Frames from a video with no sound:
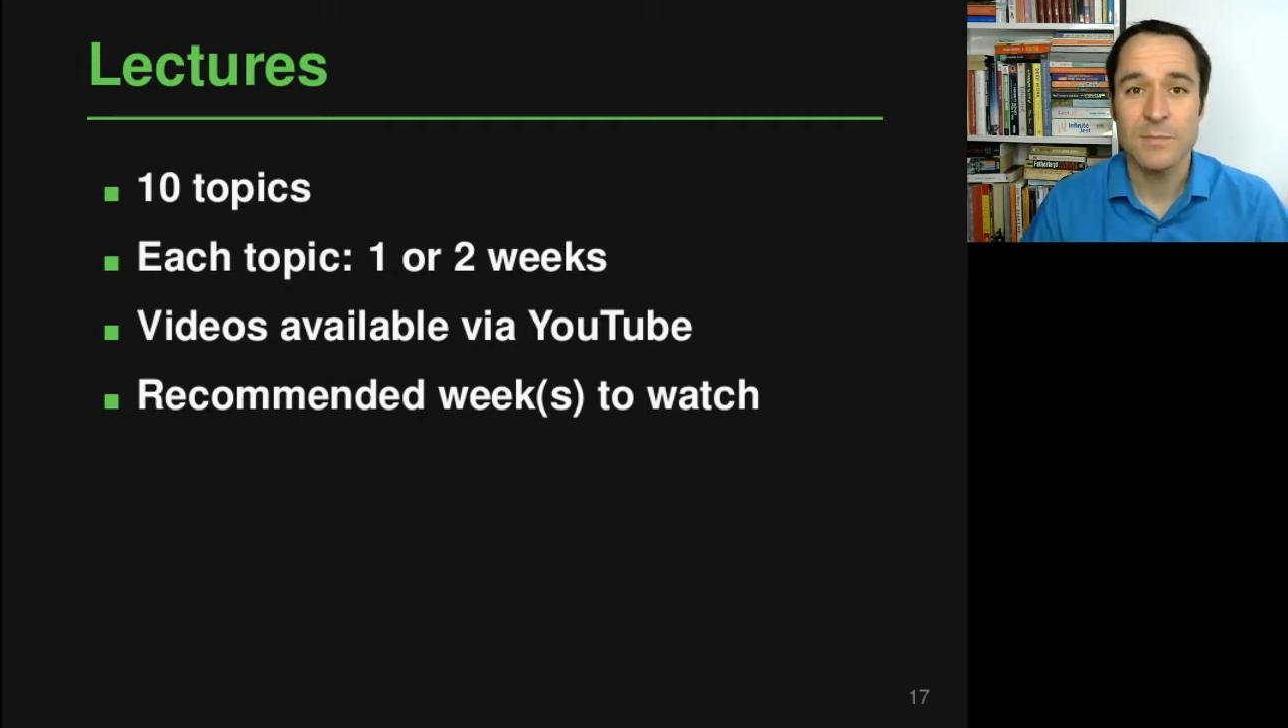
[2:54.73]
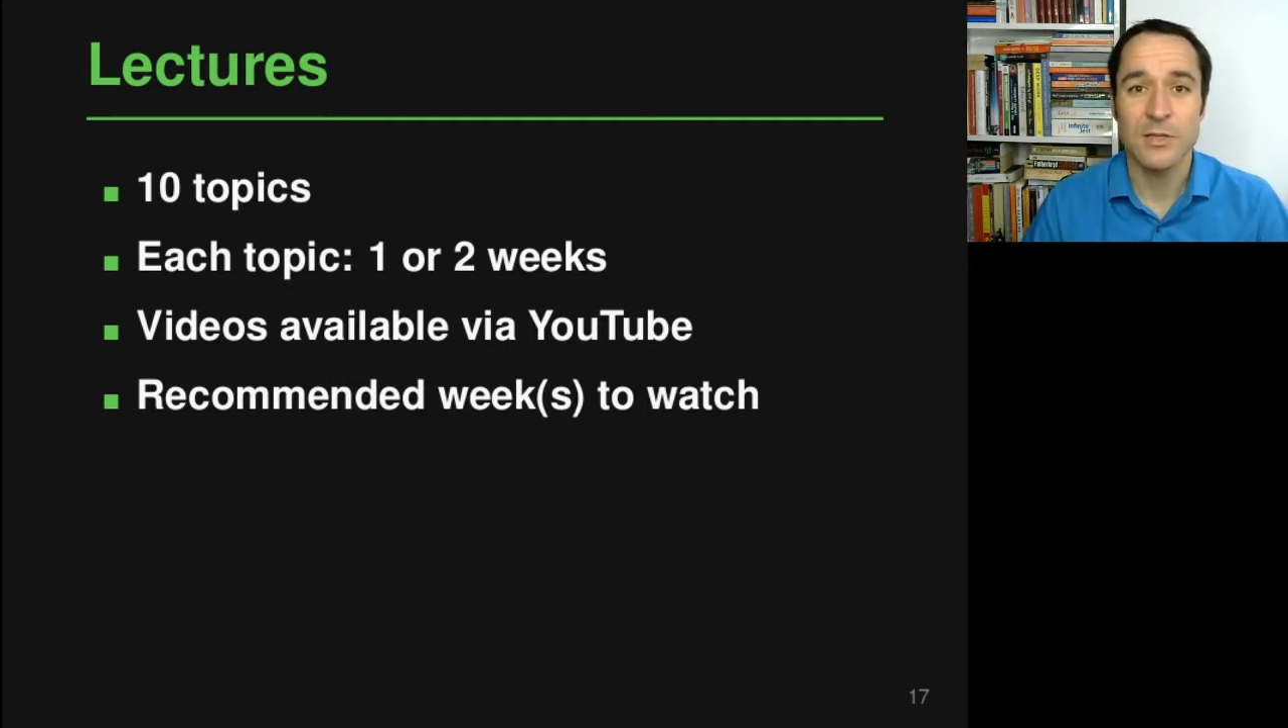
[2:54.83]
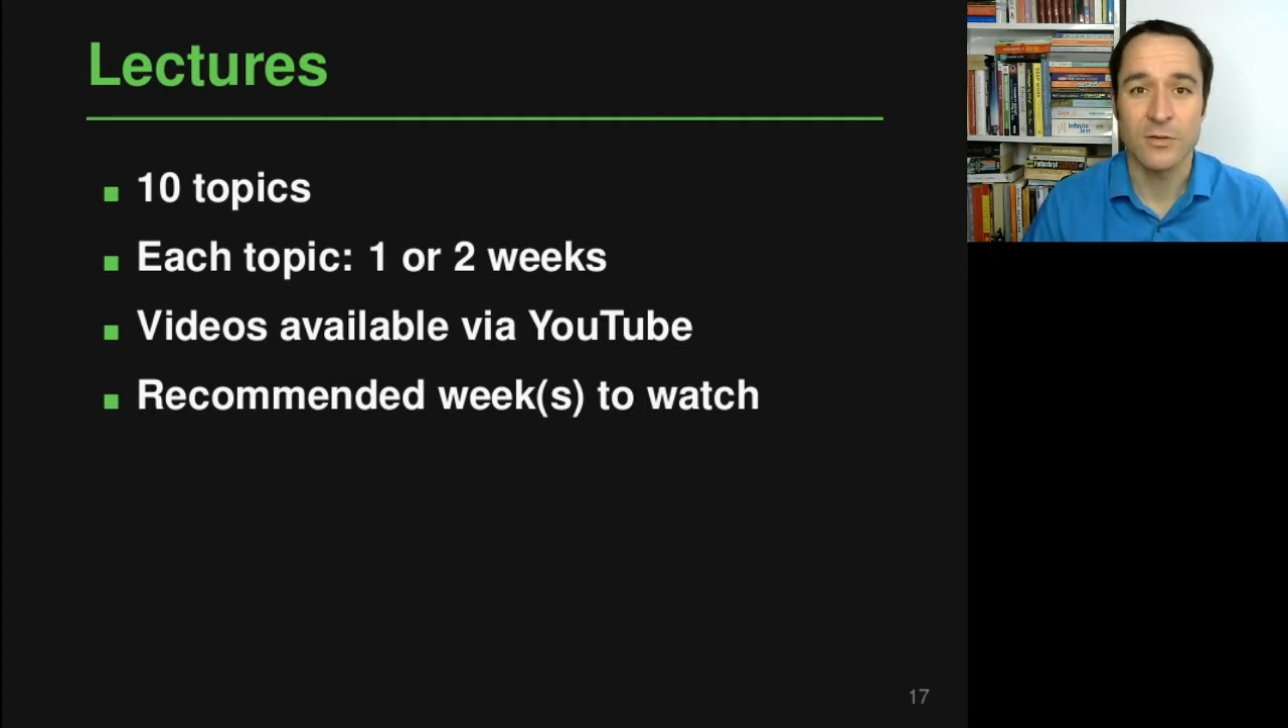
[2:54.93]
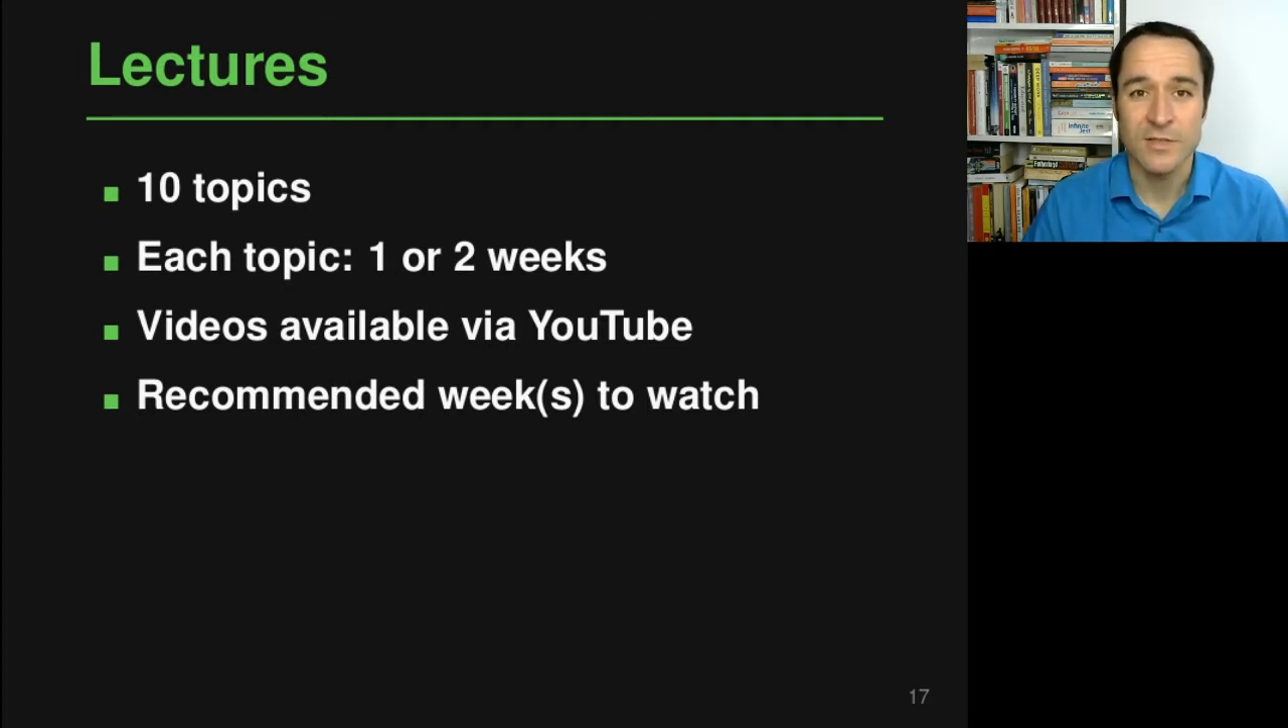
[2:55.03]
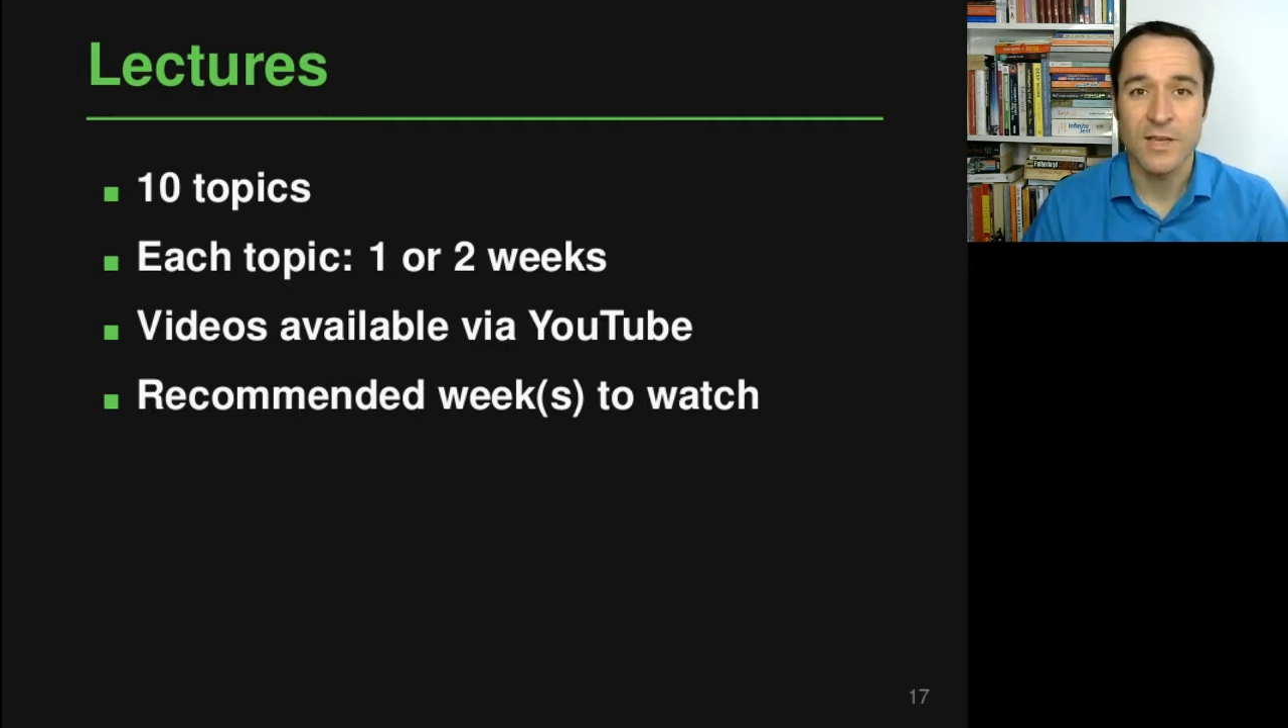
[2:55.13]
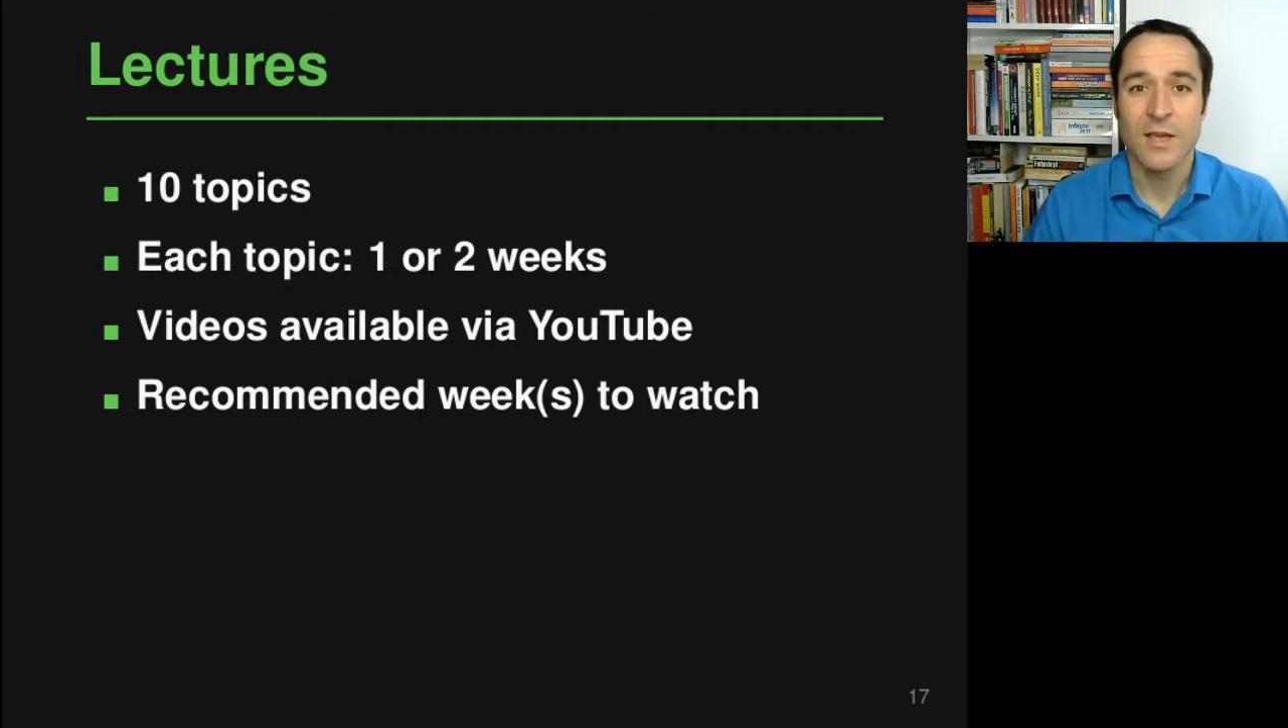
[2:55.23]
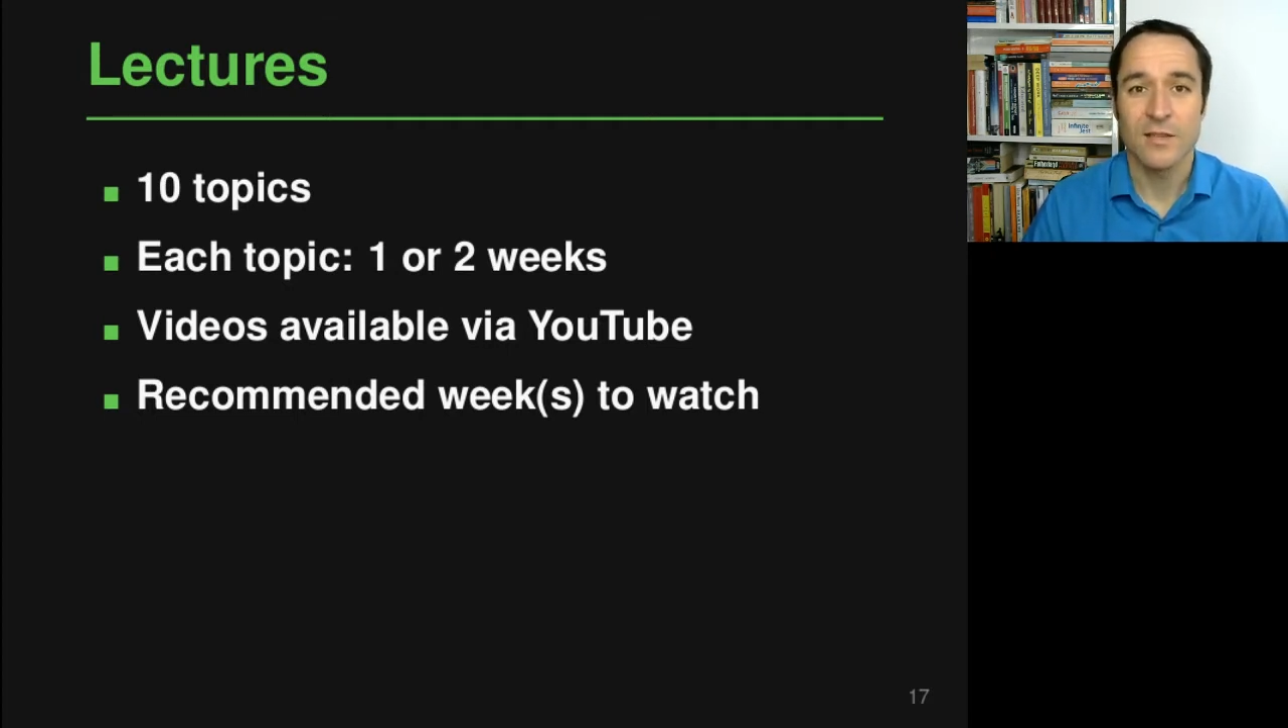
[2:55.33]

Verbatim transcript: because